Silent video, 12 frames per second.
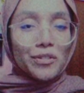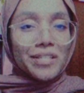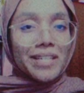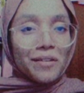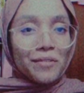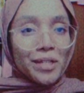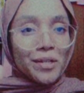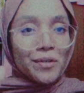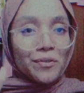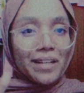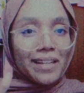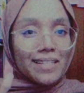You check with
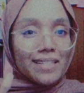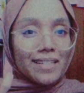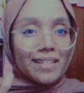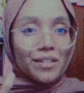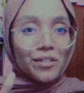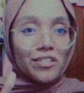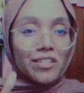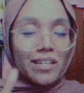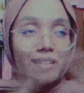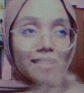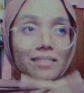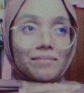your real estate
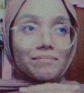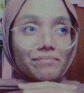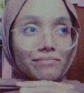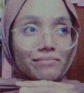negotiator.